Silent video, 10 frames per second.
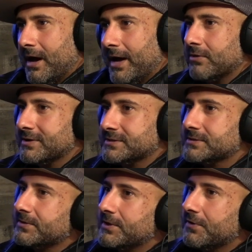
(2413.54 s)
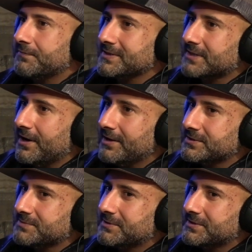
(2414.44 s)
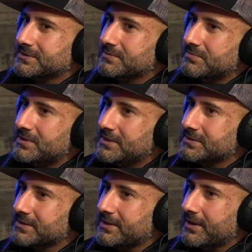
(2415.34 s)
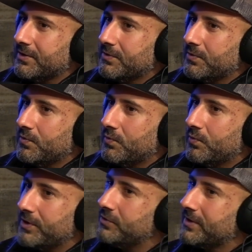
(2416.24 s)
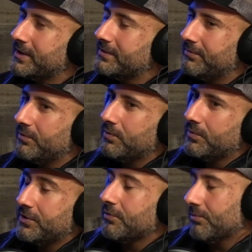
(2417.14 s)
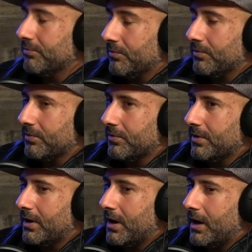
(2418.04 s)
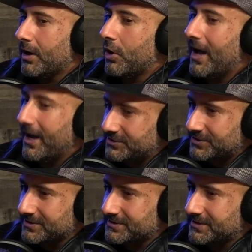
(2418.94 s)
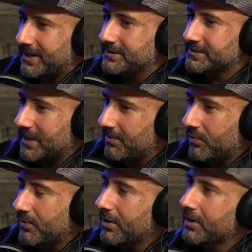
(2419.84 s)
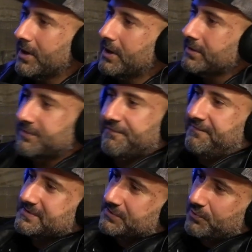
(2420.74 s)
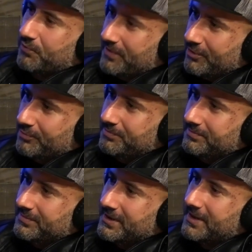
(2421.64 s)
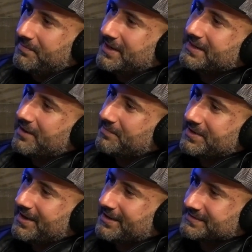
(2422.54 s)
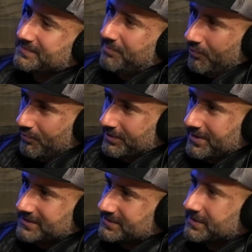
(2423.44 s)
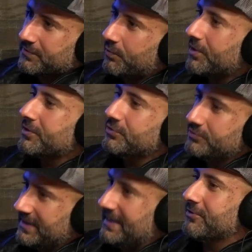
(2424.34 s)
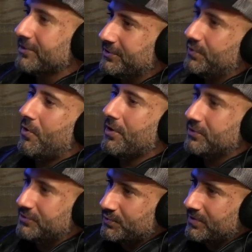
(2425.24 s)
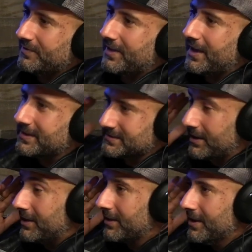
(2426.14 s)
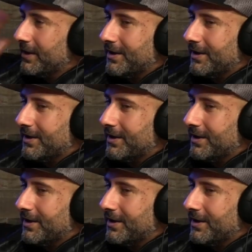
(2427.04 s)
I don't necessarily know if that's conscious because to me, it's like when you get when you're conscious and just hyper aware, the physical realm it may not be as important. It's just like, what are you here to do? Are you doing that? And it's mm-hmm. like,